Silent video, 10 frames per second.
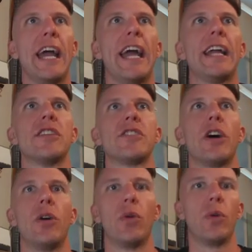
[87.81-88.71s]
And
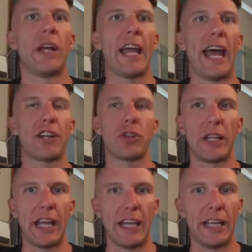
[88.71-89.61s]
so
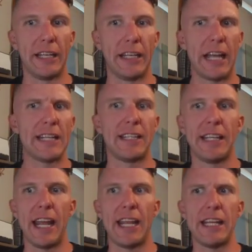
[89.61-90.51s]
actually in
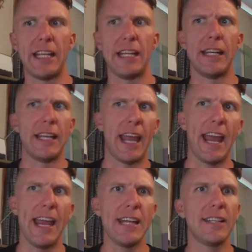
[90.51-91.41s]

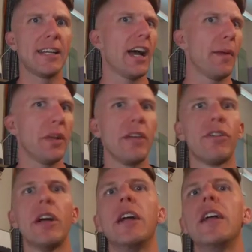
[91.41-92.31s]
1988, I believe,